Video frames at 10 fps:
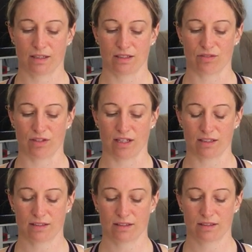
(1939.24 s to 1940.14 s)
is
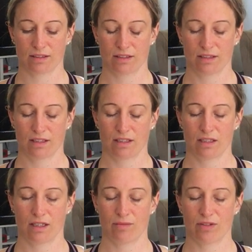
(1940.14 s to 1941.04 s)
relaxed.
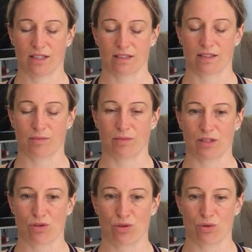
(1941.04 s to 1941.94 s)
I'm relaxing my
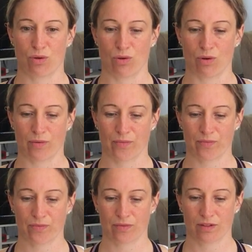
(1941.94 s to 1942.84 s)
jaw,
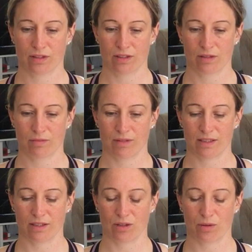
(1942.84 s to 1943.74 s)

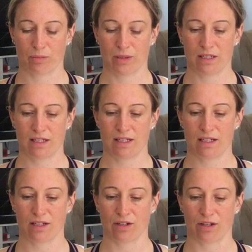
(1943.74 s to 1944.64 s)
letting it
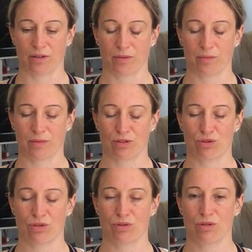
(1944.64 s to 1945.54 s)
completely go. My
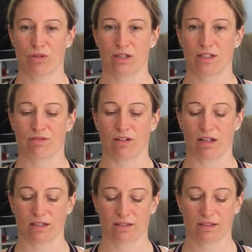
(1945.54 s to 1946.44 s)
jaw is
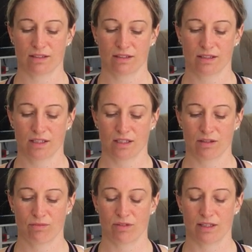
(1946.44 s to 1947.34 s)
relaxed.
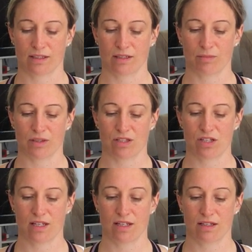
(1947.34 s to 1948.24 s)
Relaxing my
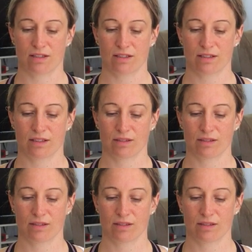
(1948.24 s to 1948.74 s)
cheeks